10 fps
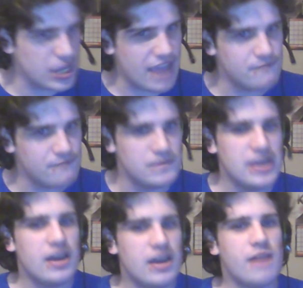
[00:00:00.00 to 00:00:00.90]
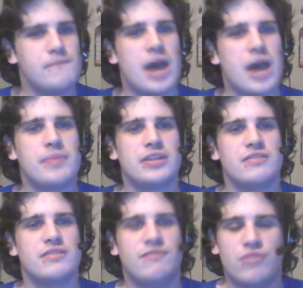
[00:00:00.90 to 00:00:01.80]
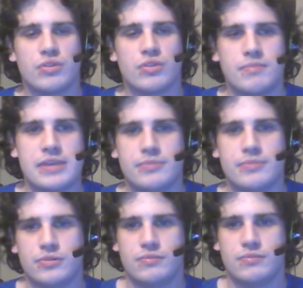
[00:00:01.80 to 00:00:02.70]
have populism for the people.